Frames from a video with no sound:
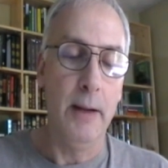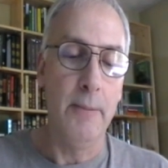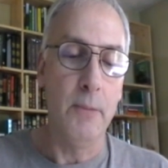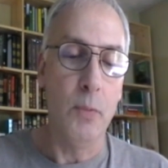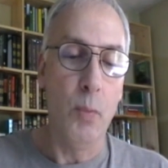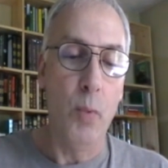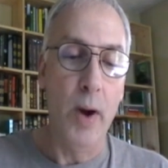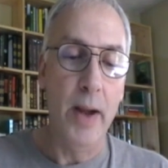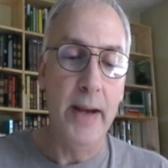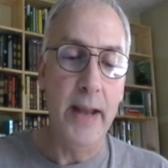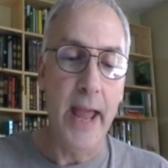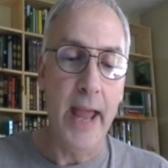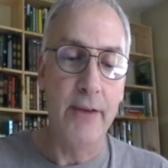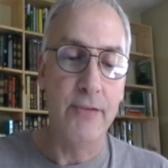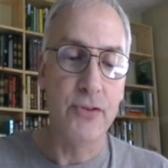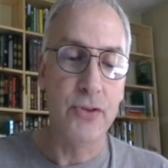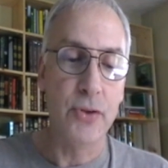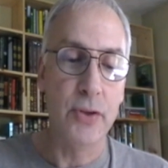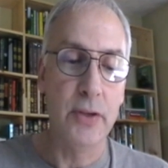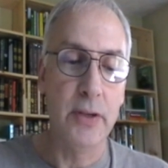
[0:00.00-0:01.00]
one
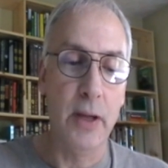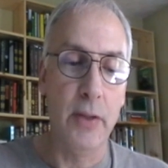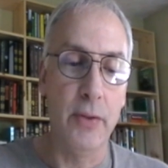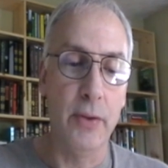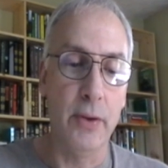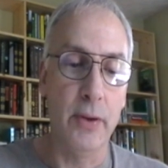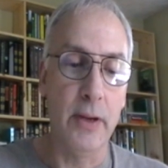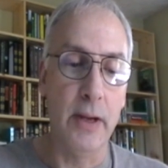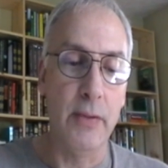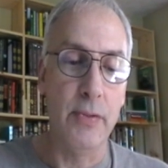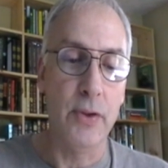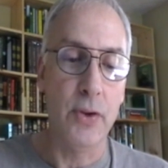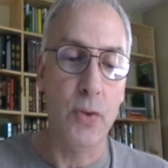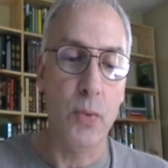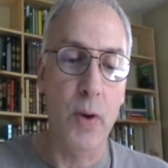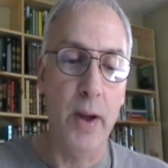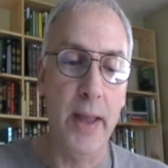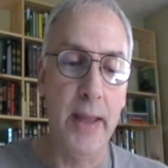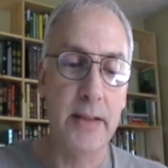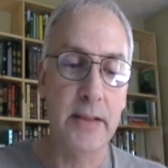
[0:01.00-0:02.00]
after another
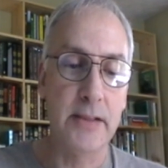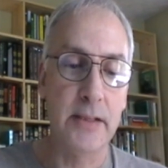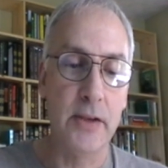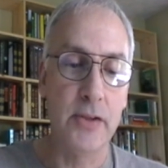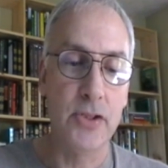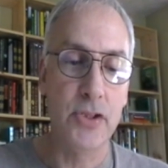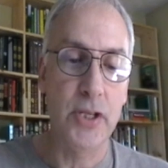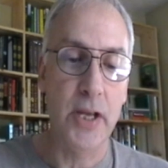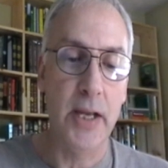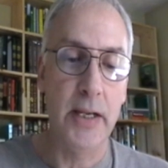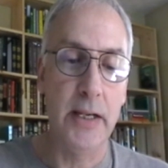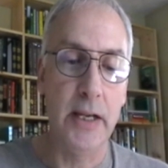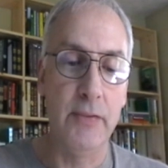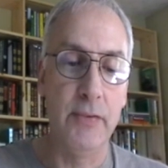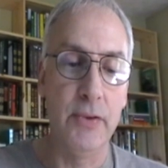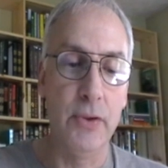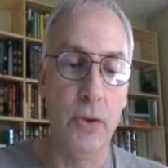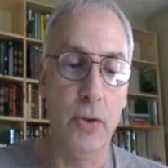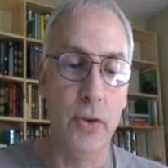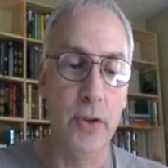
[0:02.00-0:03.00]
in the quiet
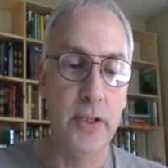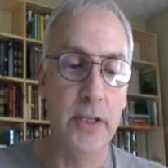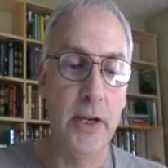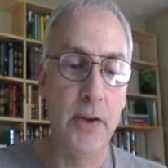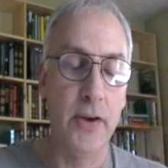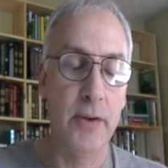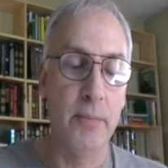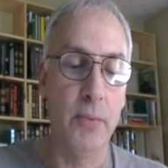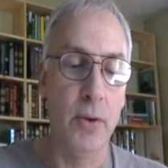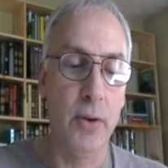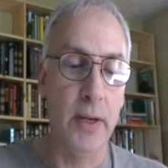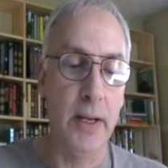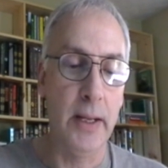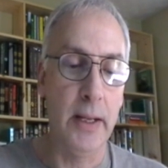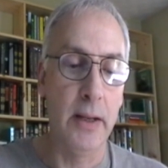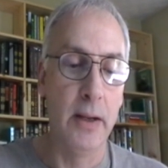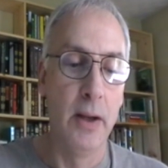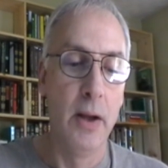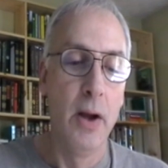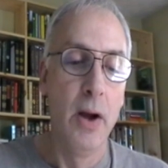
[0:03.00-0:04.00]
sunshine of an ordinary
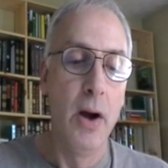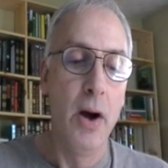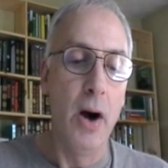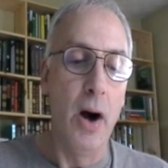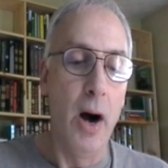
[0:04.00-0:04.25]
morning,